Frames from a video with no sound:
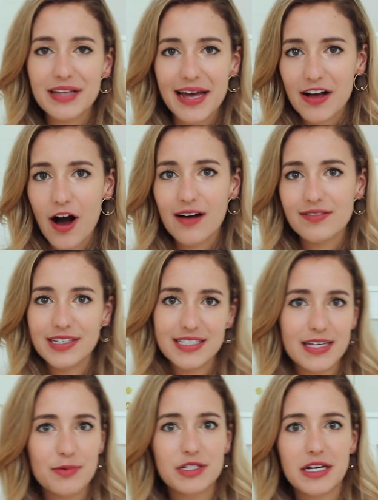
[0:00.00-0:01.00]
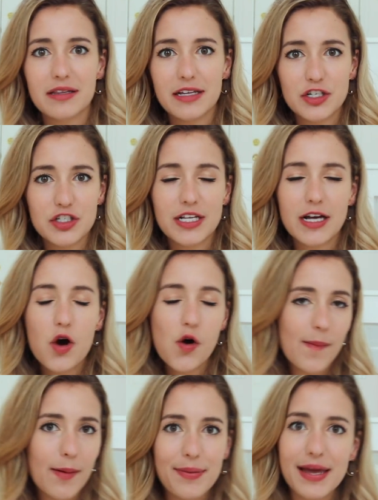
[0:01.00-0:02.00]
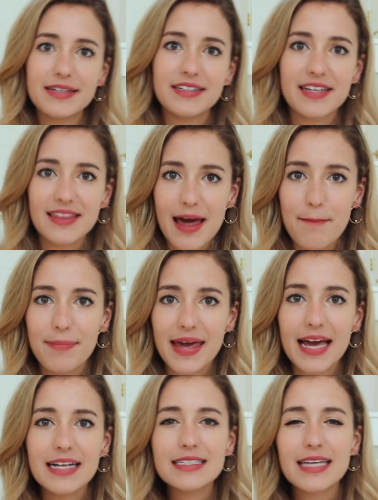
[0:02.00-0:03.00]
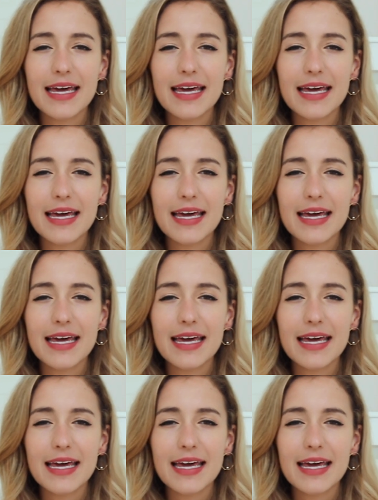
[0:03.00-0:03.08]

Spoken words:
Like obviously it was suddenly just like, oh, I'm abandoning that band.